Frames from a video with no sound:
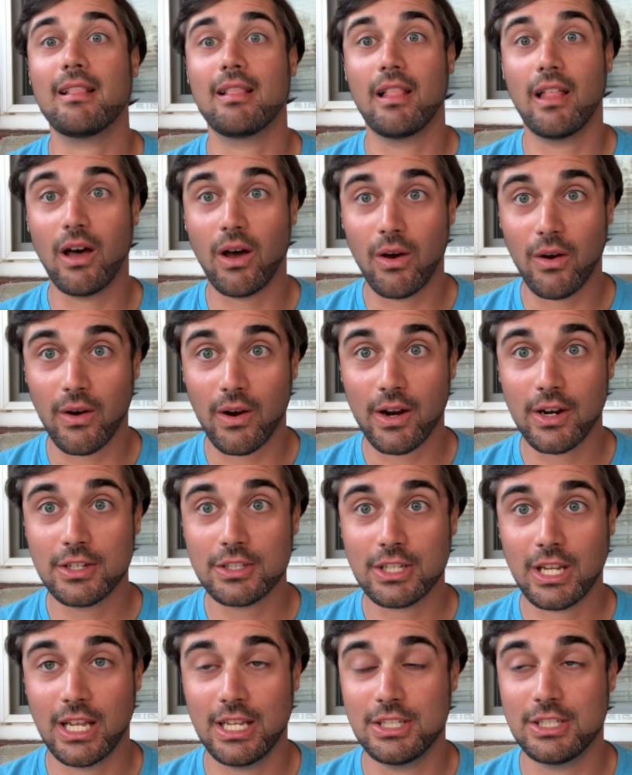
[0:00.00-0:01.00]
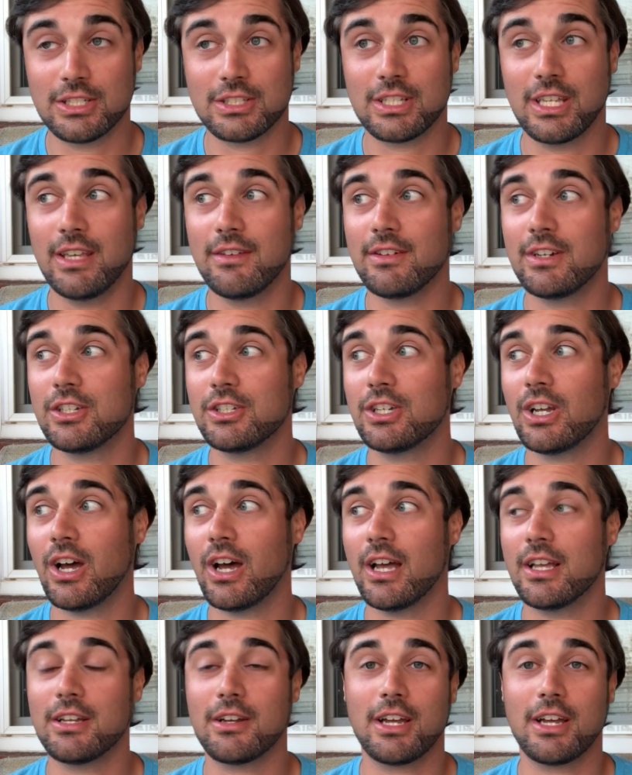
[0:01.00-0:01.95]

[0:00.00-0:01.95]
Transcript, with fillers: large and just give it a shot.